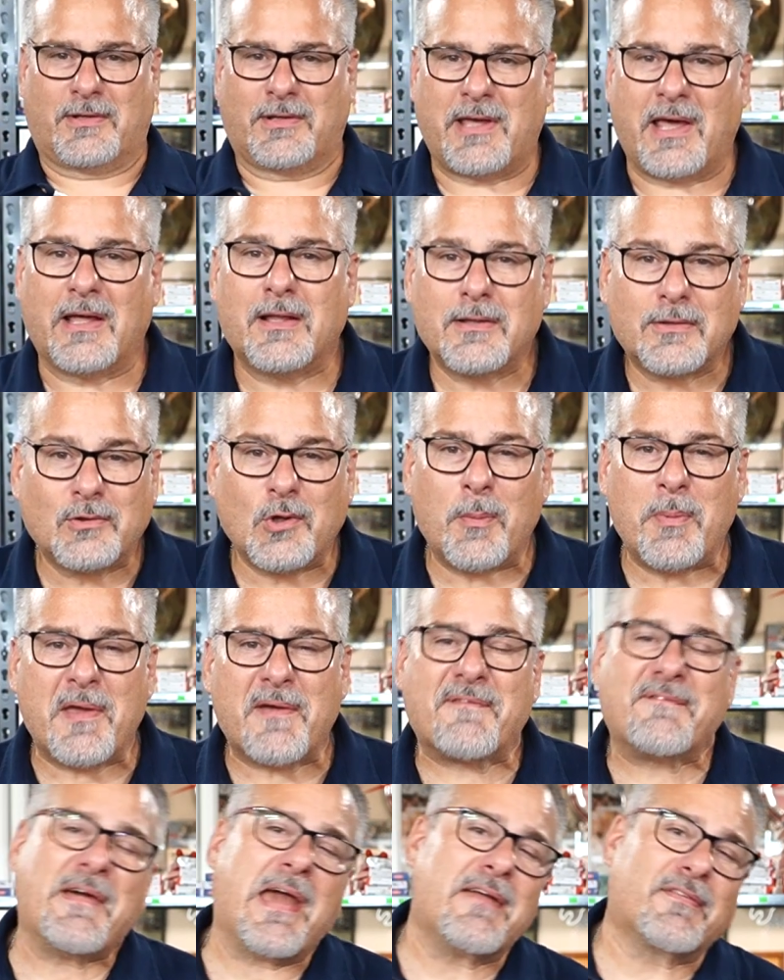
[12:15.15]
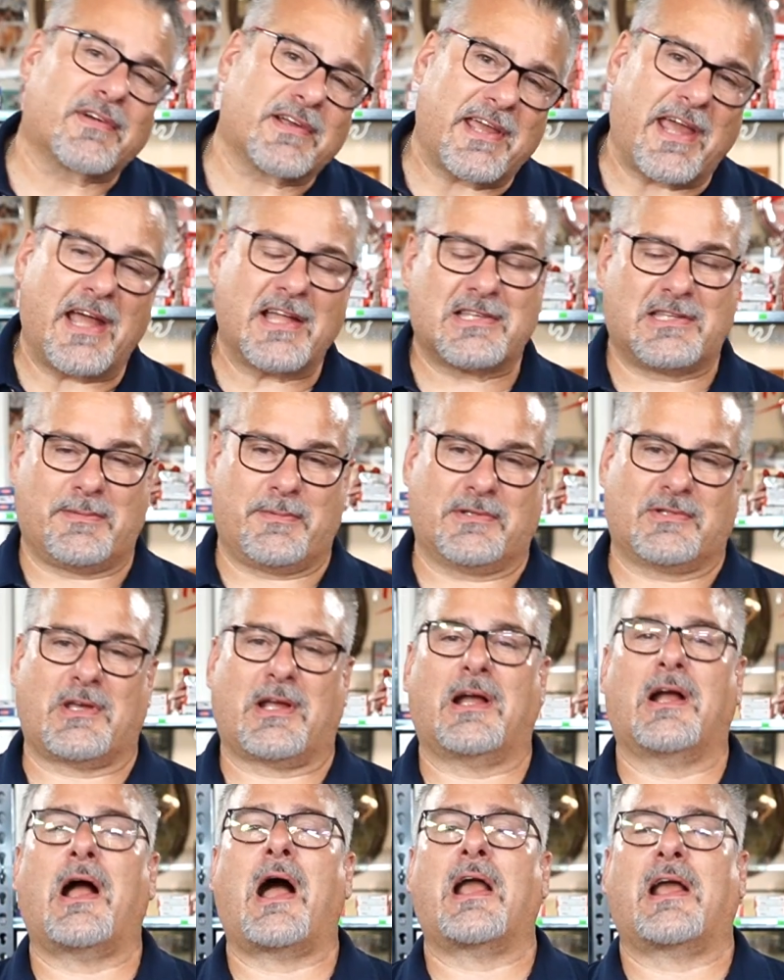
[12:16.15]
Do me a favor, cancel this. I
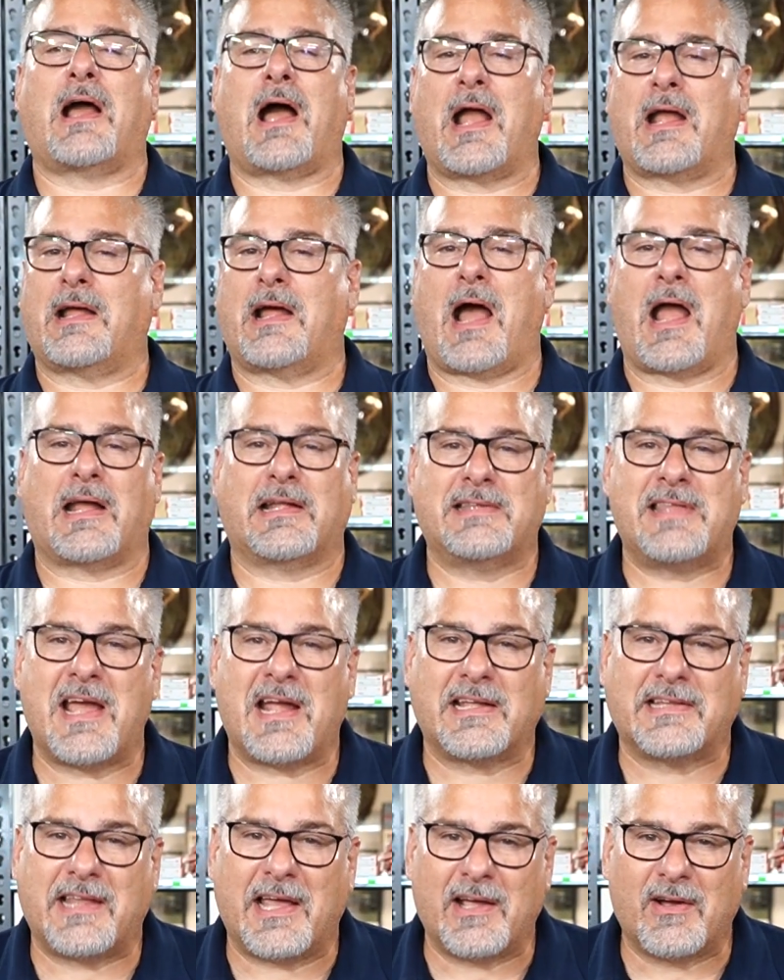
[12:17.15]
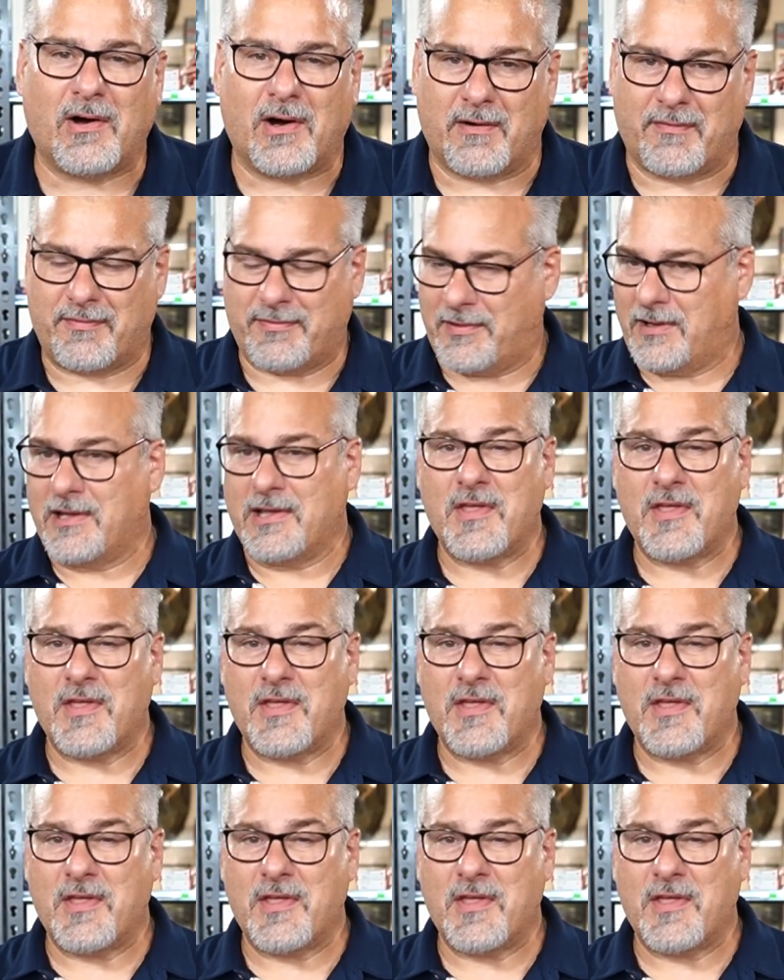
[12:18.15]
could, I, I, I could take a day off.